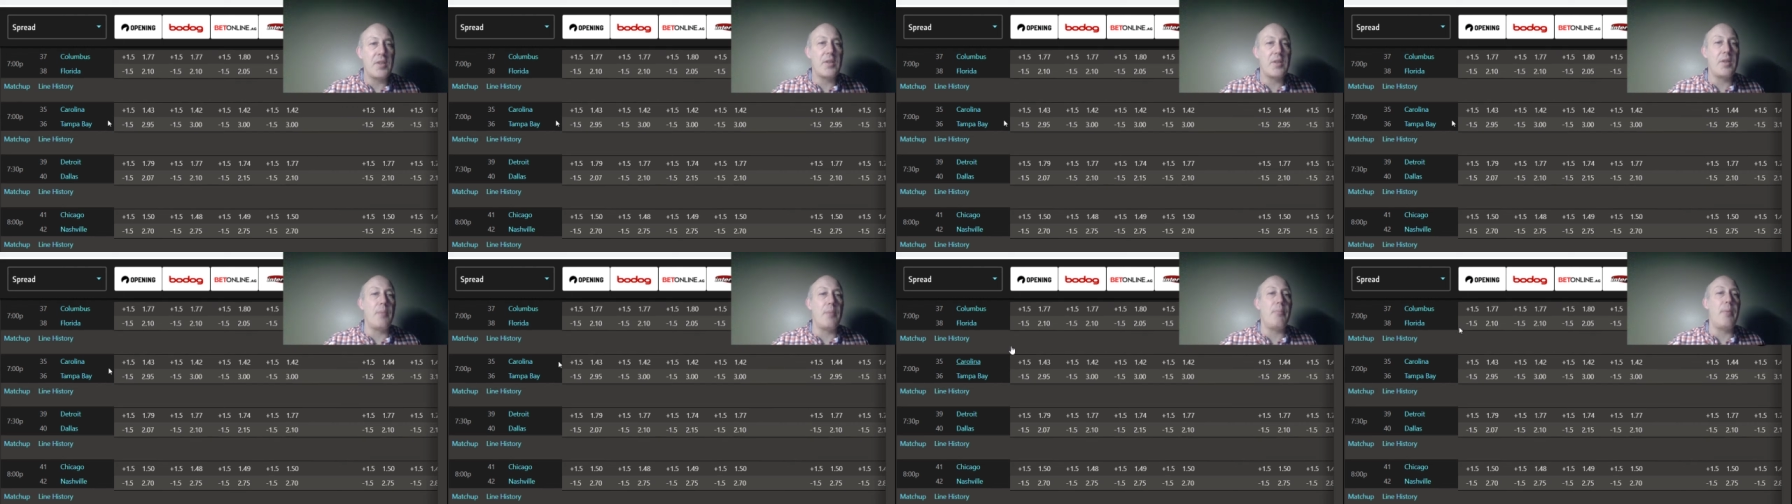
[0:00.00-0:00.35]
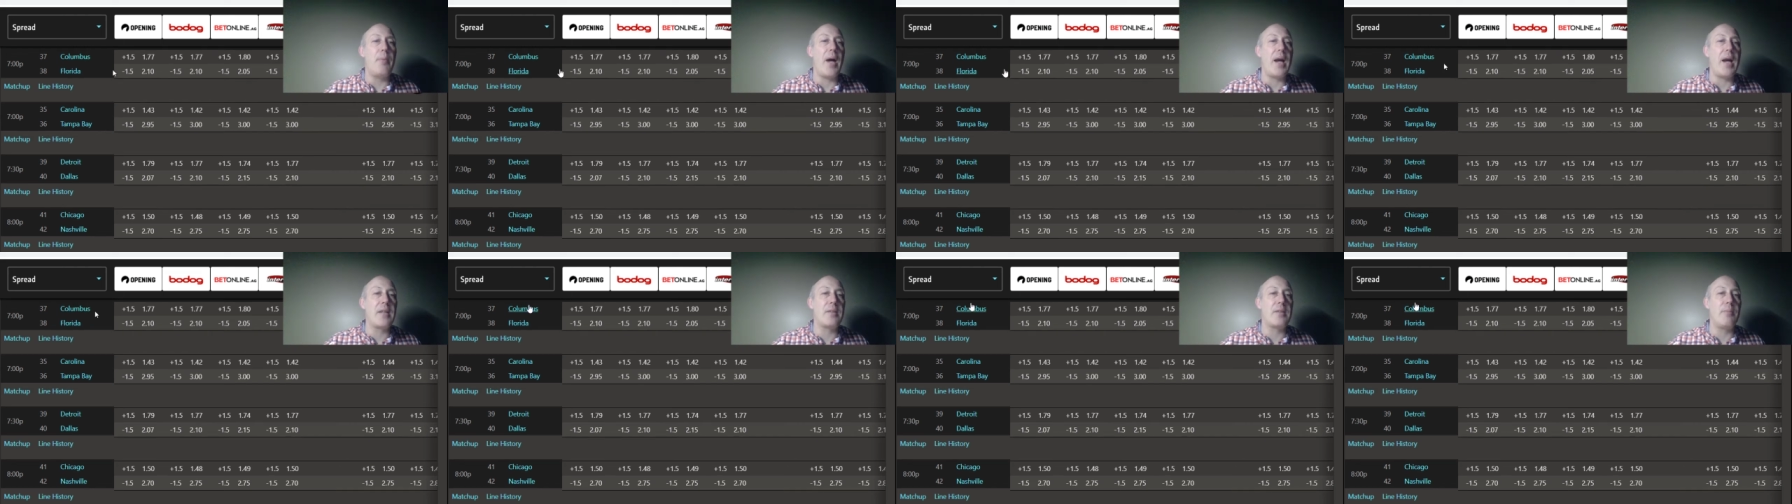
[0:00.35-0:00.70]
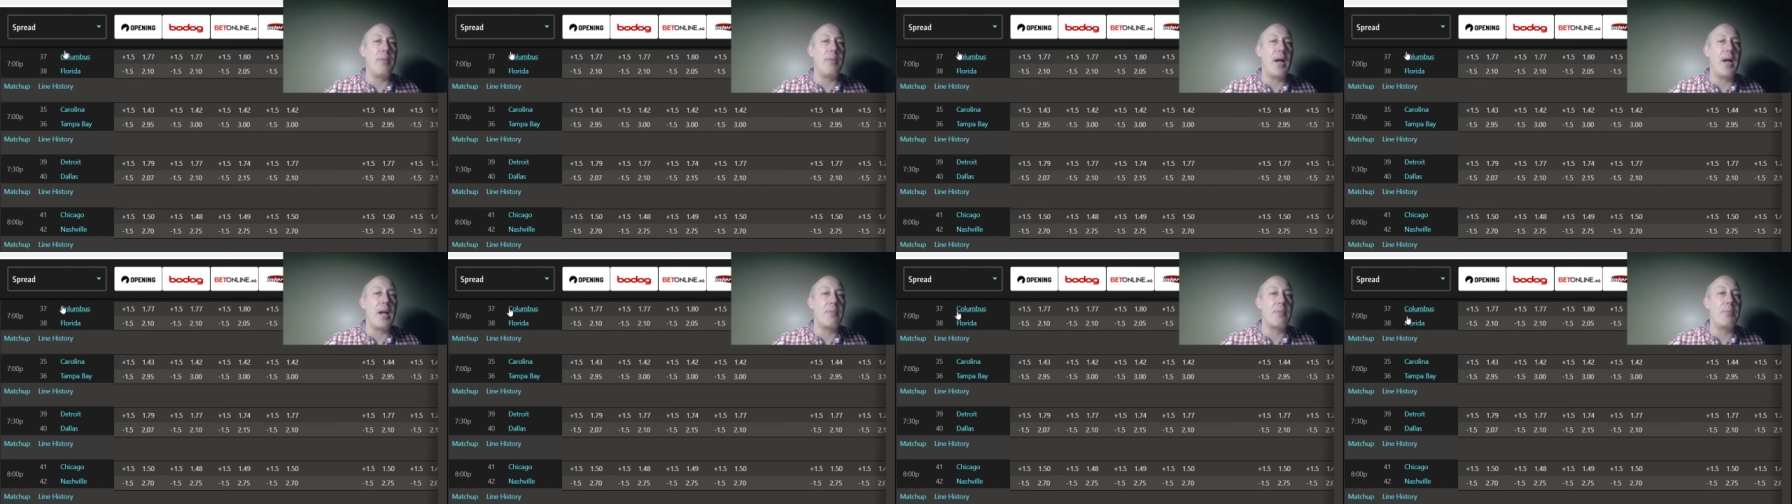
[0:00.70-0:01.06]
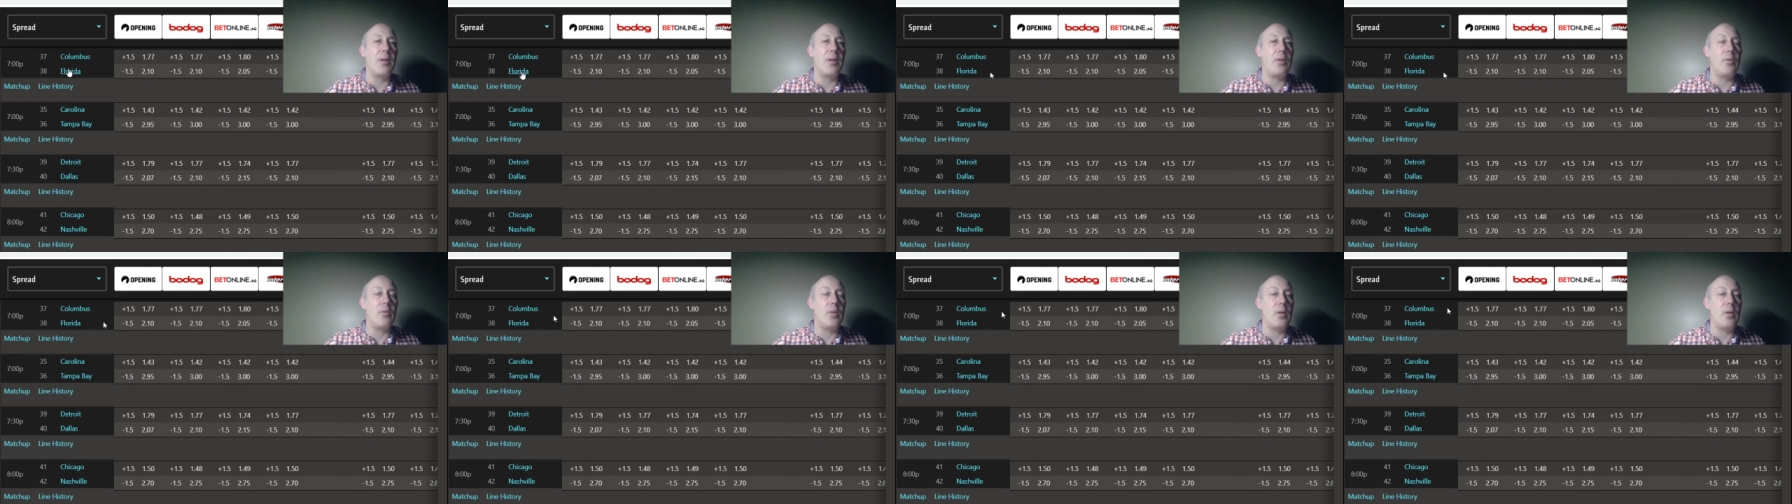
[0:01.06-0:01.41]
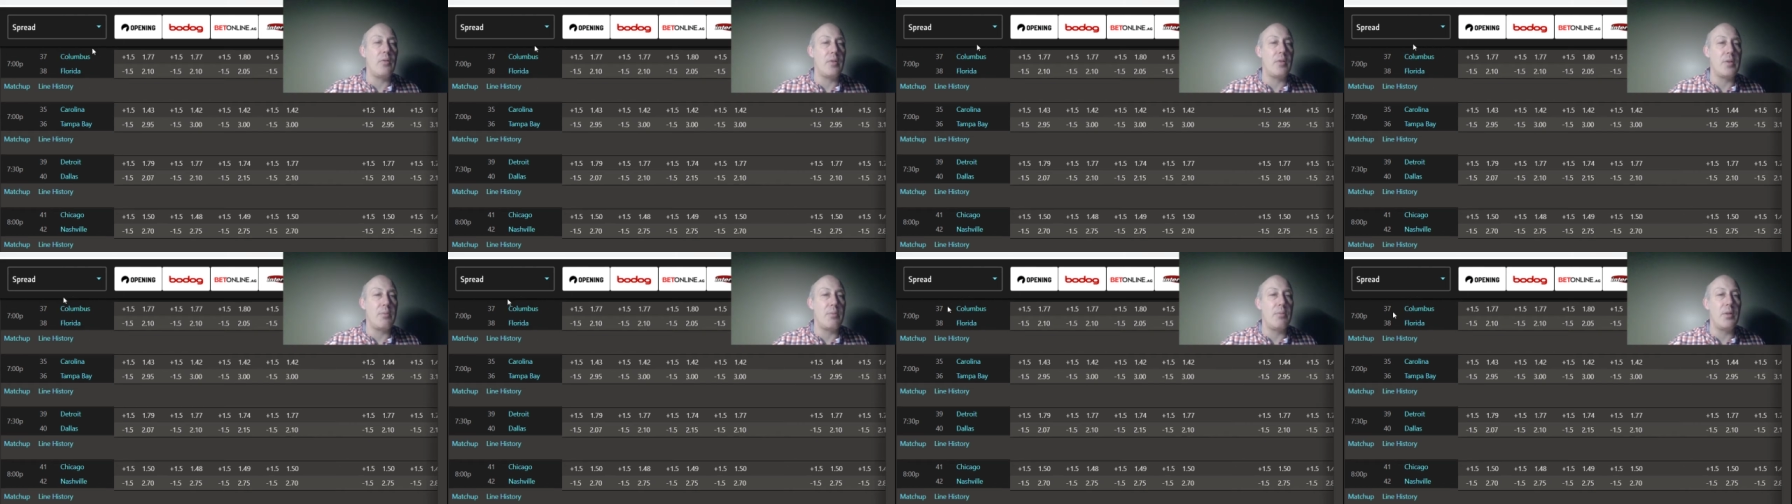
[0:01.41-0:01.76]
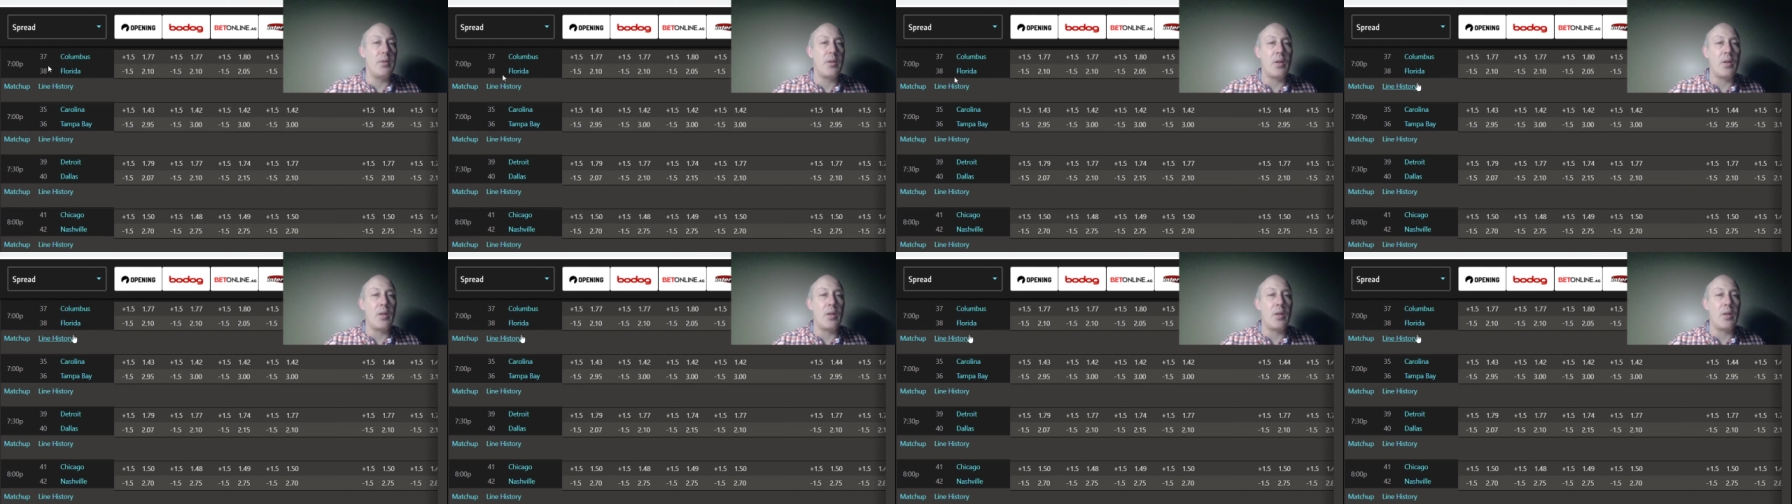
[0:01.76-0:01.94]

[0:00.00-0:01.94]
a back-to-back, by the way. It was a big